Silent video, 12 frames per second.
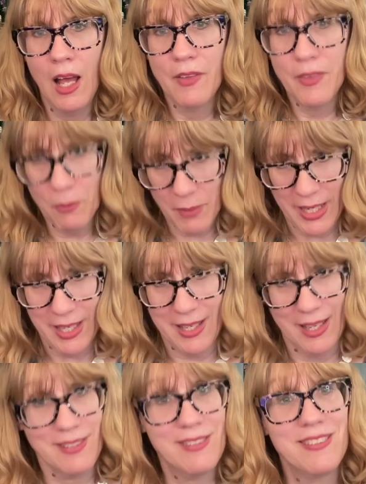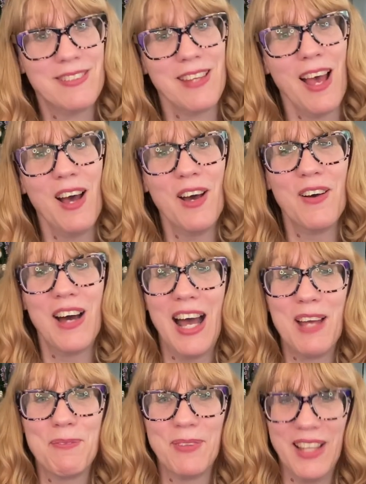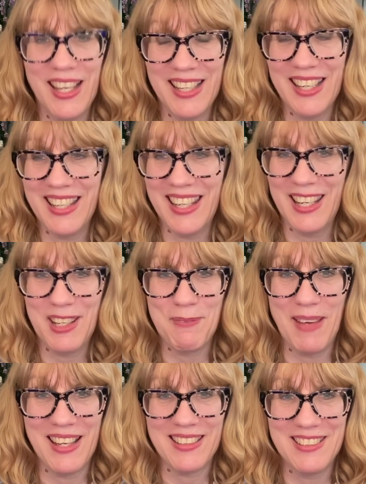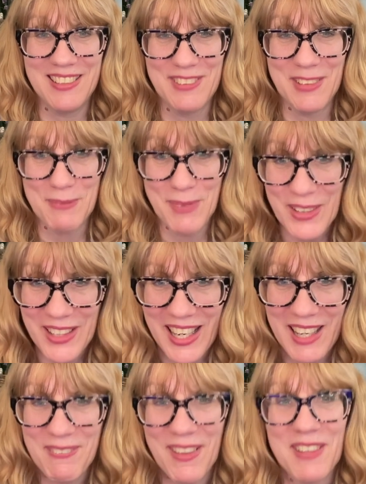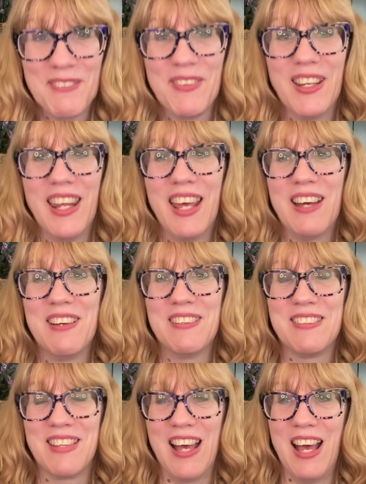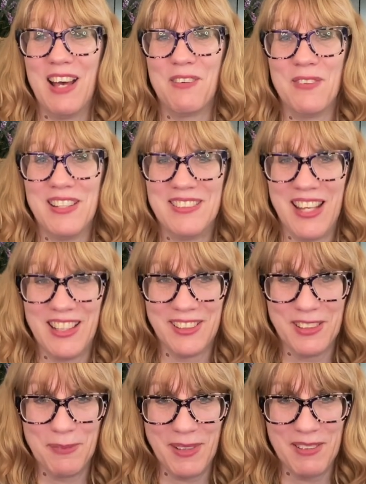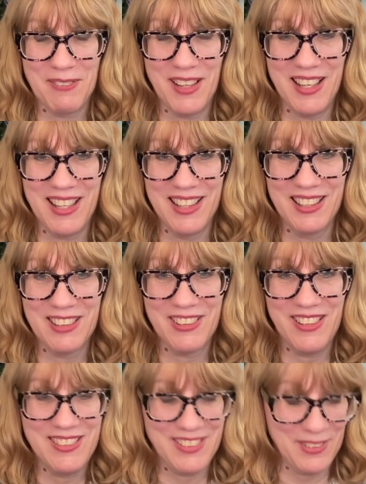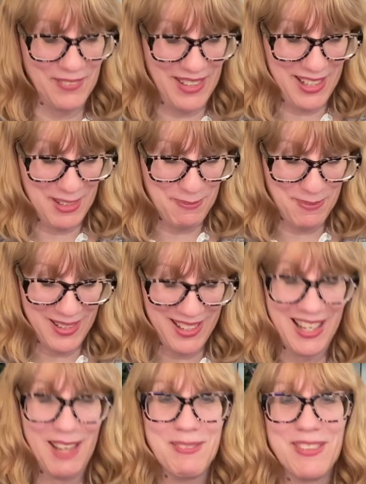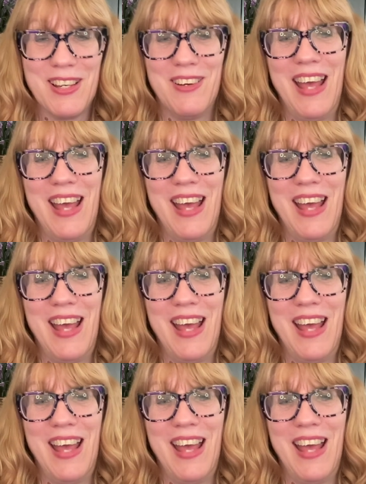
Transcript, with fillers: the week. So I plan on getting back to doing more Avon videos. Uh, we just had a little bit of a crazy week, but I'm so